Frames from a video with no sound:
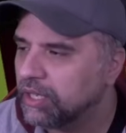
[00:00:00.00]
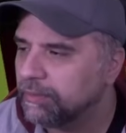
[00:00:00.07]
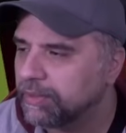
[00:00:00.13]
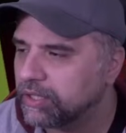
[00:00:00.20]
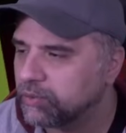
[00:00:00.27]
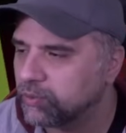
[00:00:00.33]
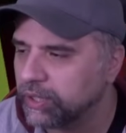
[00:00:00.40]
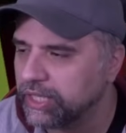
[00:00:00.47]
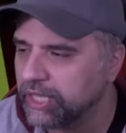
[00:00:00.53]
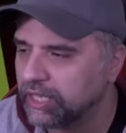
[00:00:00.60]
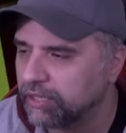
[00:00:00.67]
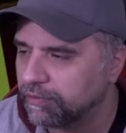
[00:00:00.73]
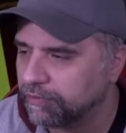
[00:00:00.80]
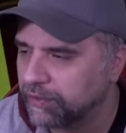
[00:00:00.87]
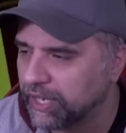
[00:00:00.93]
Because what you're going
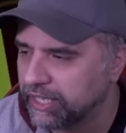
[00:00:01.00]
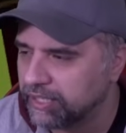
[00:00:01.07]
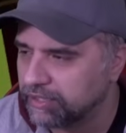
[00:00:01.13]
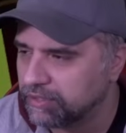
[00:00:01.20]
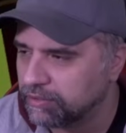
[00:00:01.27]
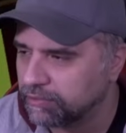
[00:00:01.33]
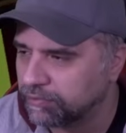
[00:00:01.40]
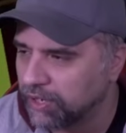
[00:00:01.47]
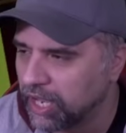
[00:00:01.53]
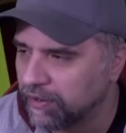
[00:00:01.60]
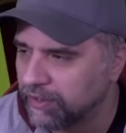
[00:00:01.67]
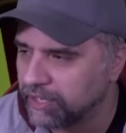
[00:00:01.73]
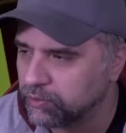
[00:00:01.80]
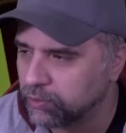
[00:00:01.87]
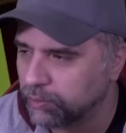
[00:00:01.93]
to find is
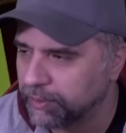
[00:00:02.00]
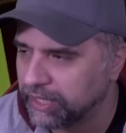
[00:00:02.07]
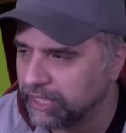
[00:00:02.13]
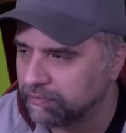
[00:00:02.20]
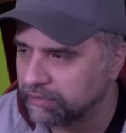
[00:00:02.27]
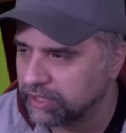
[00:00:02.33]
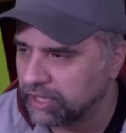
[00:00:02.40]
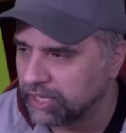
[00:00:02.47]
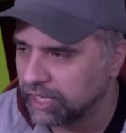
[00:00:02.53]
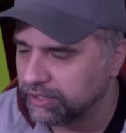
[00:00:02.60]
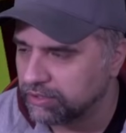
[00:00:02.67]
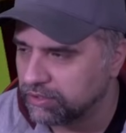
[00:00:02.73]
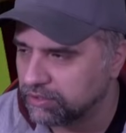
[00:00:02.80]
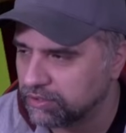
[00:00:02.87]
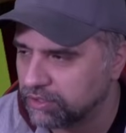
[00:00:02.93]
Tavares will be given a
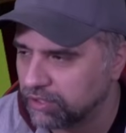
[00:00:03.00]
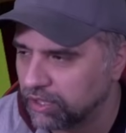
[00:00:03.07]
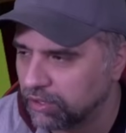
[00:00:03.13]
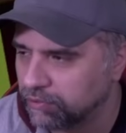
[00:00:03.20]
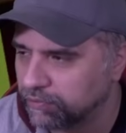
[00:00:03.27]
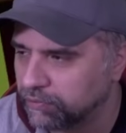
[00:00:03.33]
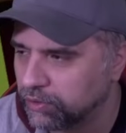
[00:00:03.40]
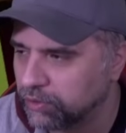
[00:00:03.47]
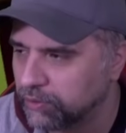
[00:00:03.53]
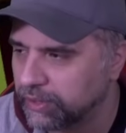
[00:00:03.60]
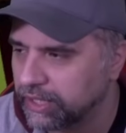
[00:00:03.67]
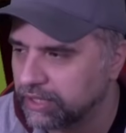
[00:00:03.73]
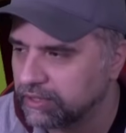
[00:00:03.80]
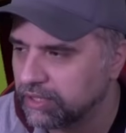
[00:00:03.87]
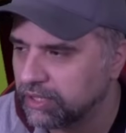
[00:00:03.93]
license to go
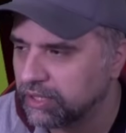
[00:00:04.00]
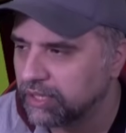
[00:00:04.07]
forward.